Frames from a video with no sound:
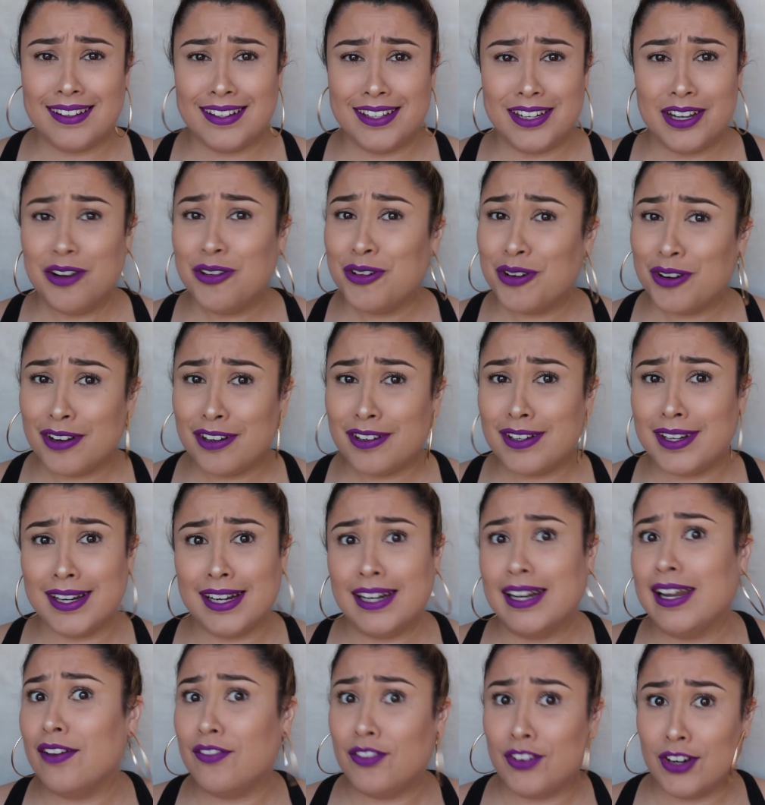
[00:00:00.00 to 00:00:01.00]
Yo girl
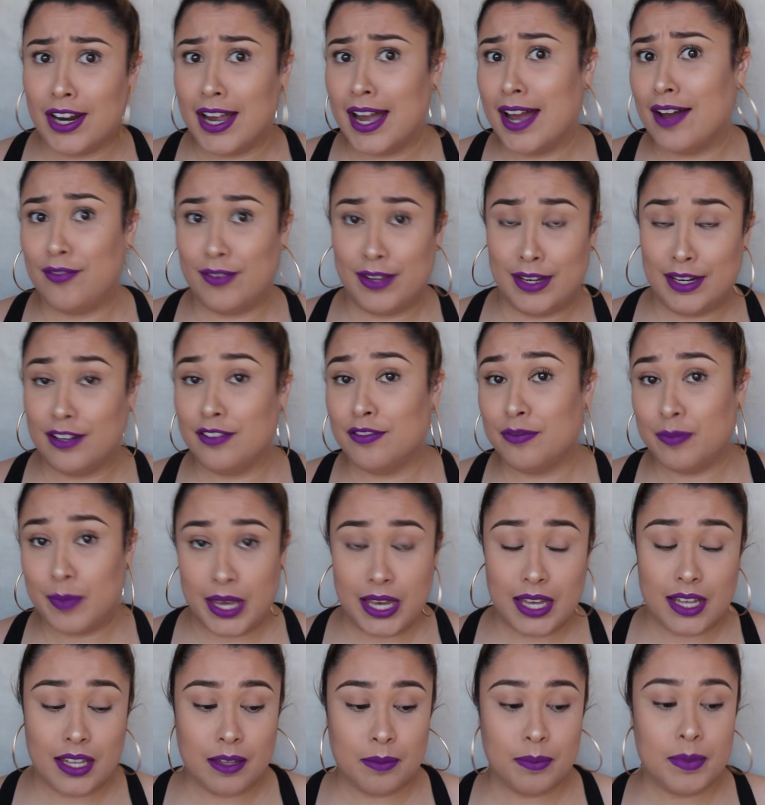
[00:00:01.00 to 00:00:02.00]
can never have enough
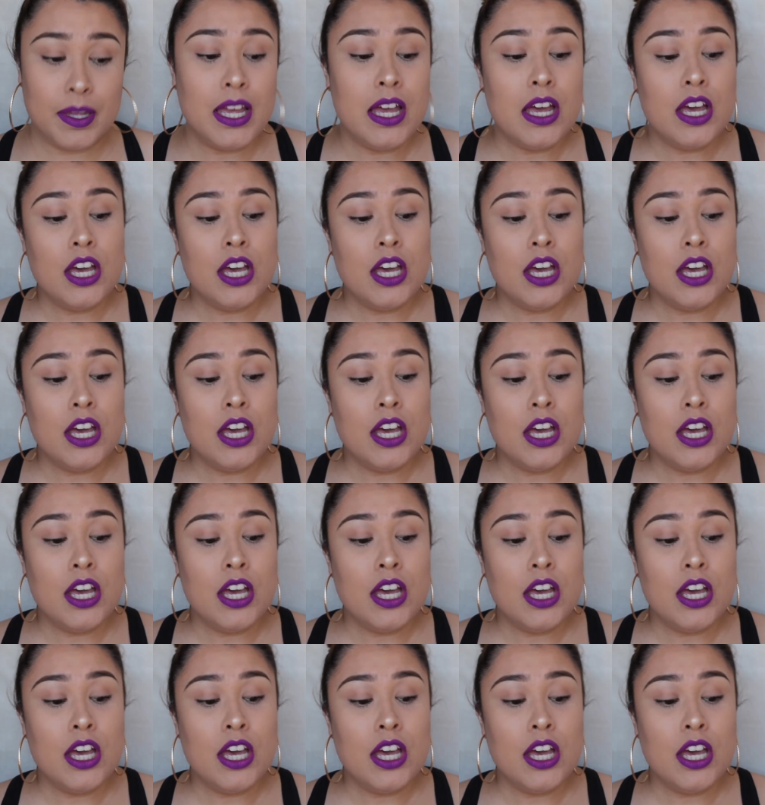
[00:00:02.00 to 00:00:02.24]
makeup.